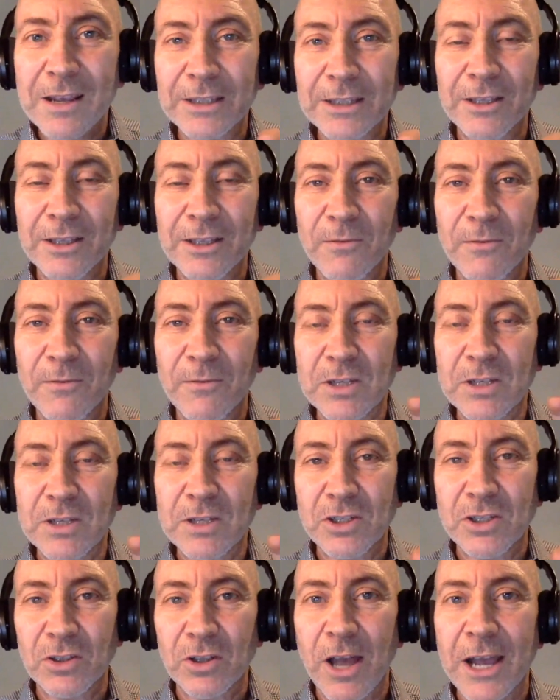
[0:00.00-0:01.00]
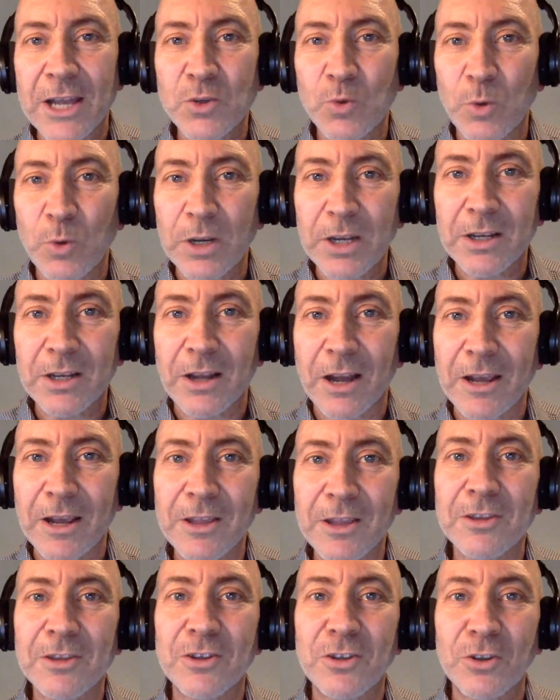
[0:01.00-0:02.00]
It's July
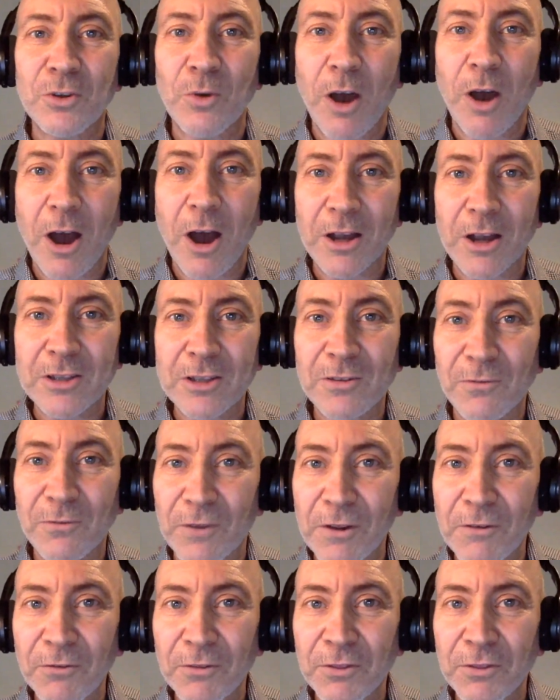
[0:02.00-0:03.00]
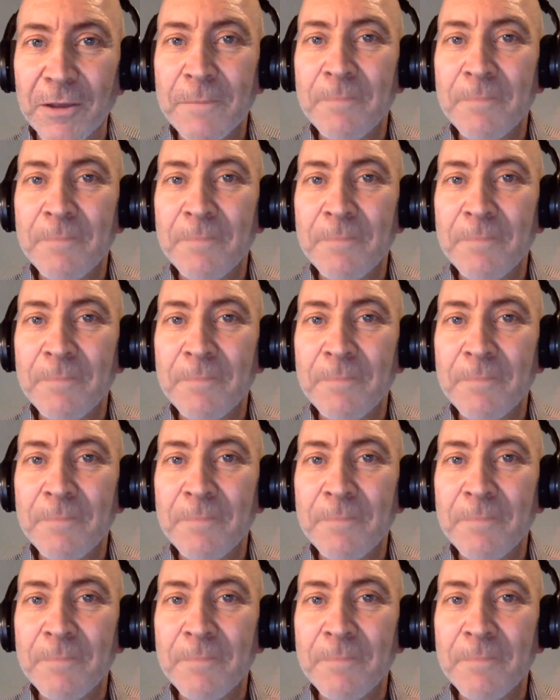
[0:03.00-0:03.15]
29th to August 5th.